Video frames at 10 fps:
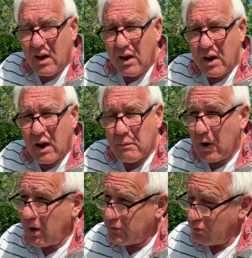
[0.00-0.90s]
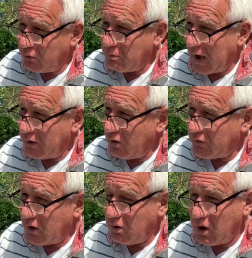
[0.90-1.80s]
I talked about not
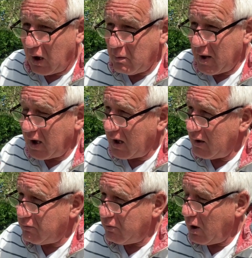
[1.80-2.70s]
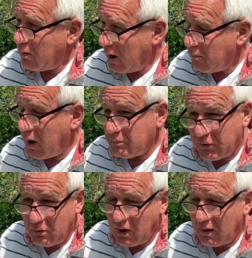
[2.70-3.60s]
so long ago about going through. I'm
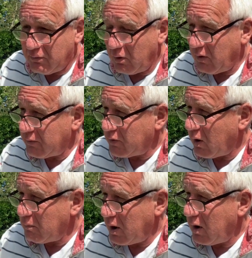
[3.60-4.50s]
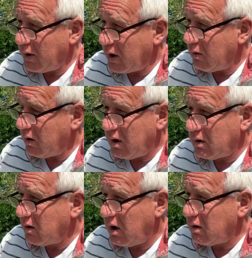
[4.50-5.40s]
still going through a rough time, but
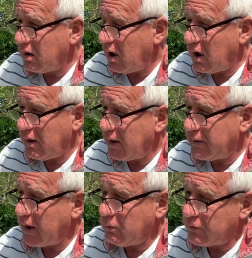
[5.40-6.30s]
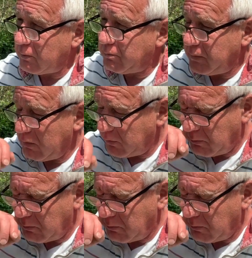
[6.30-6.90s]
there was a